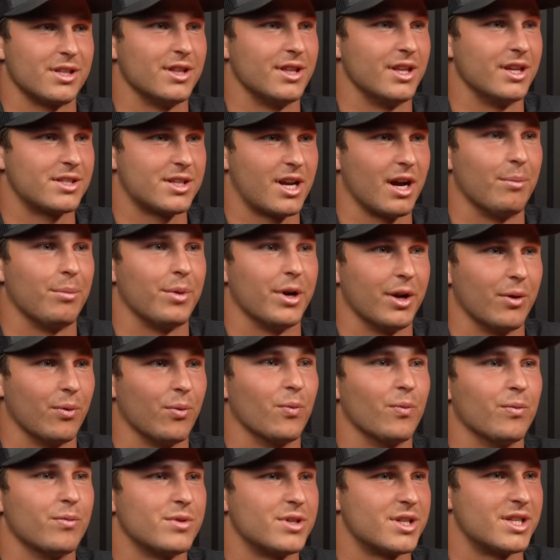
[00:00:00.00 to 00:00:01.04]
this company
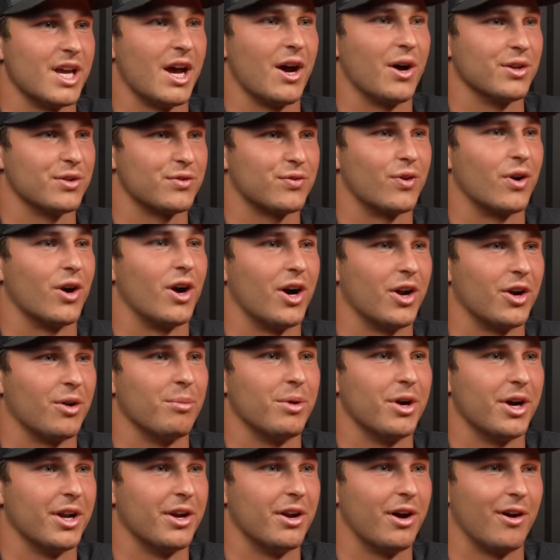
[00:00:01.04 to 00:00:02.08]
sells for $100
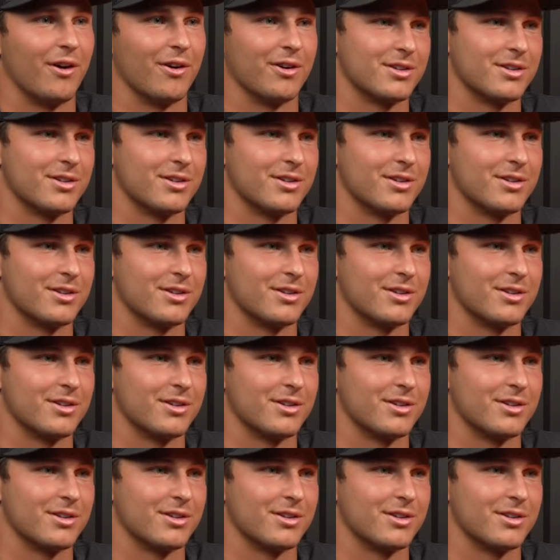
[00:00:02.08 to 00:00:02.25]
million.